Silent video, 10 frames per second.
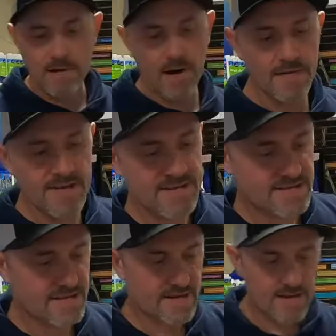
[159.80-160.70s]
On
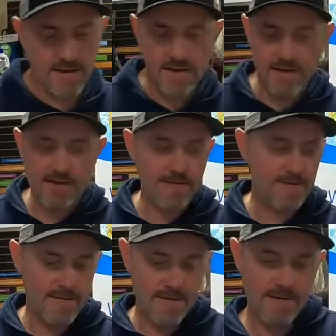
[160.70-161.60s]
these
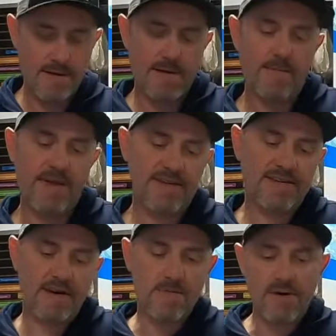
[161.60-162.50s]

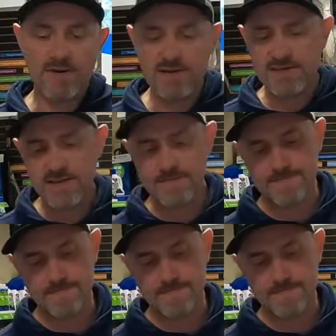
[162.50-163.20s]
Pentair motors,